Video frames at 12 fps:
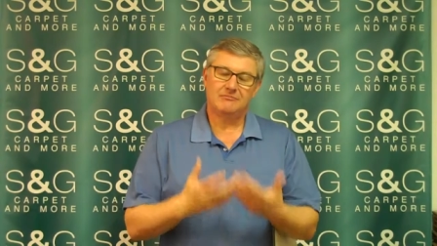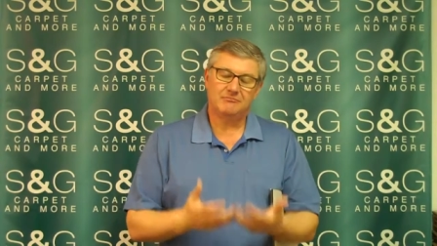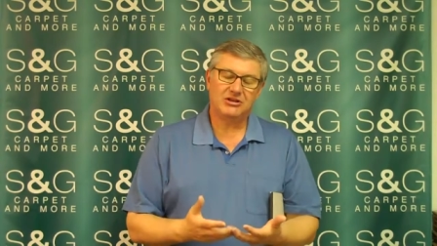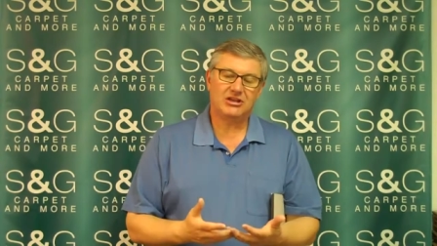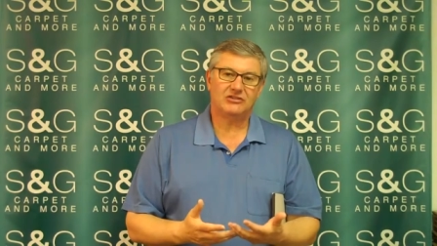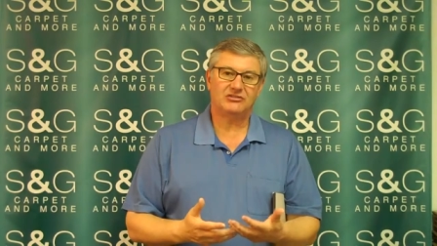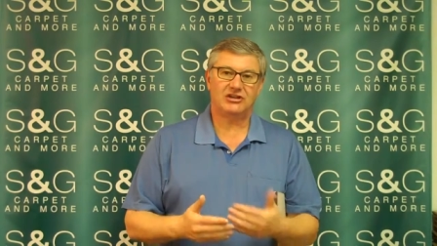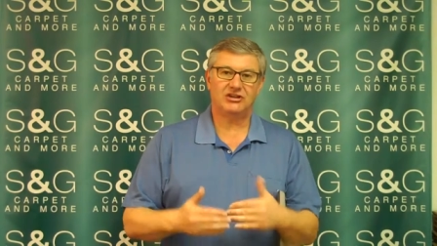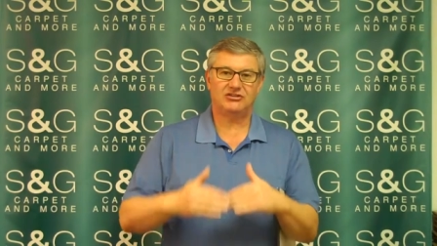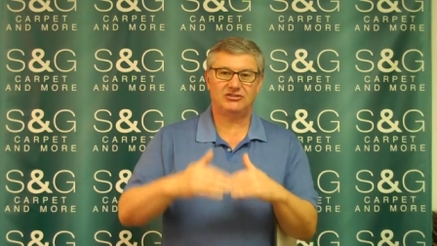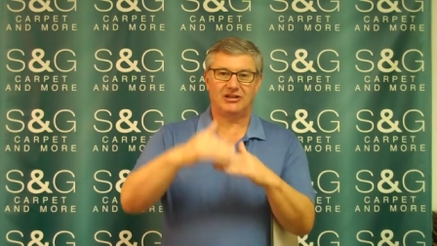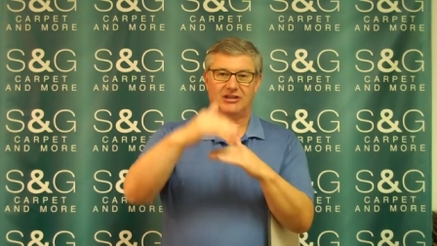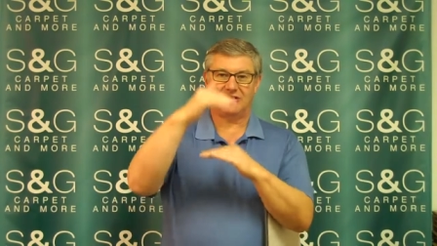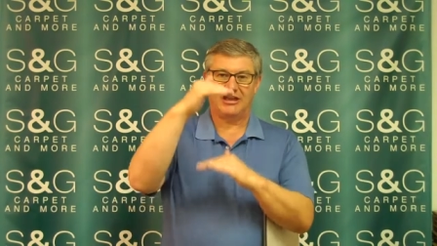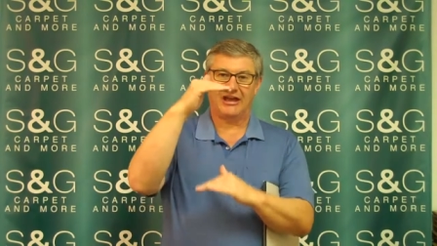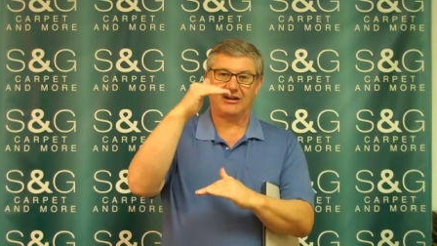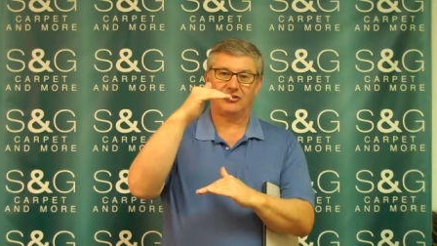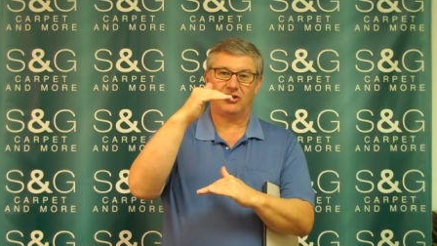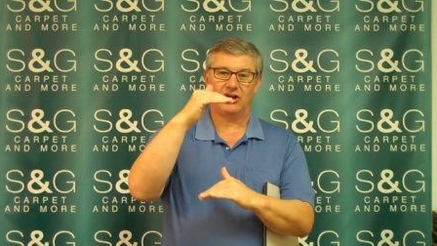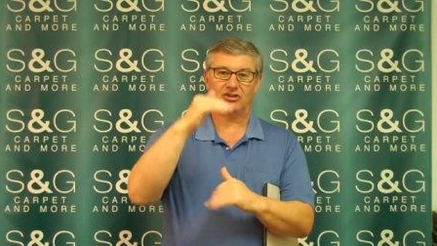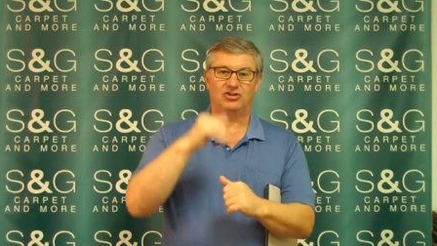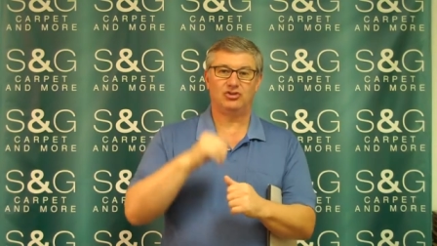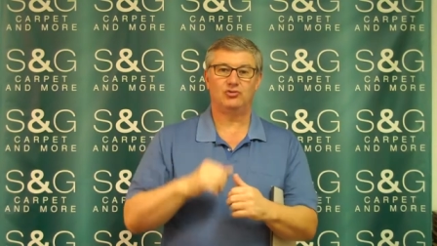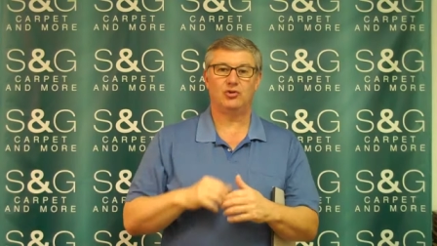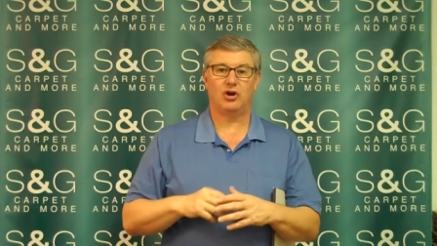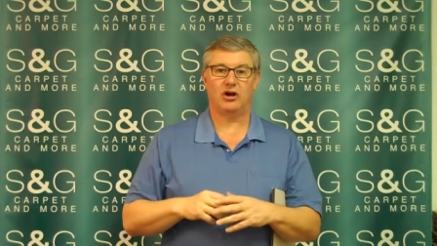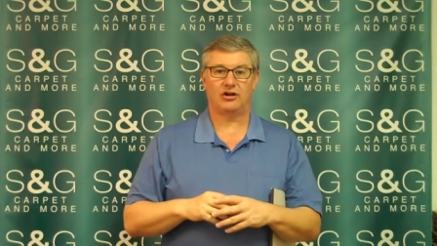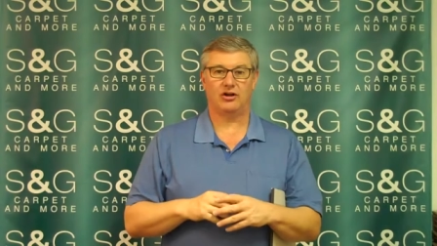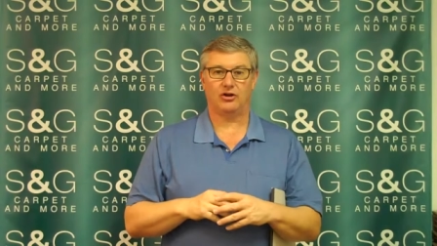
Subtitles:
Because it gets the catalog too long.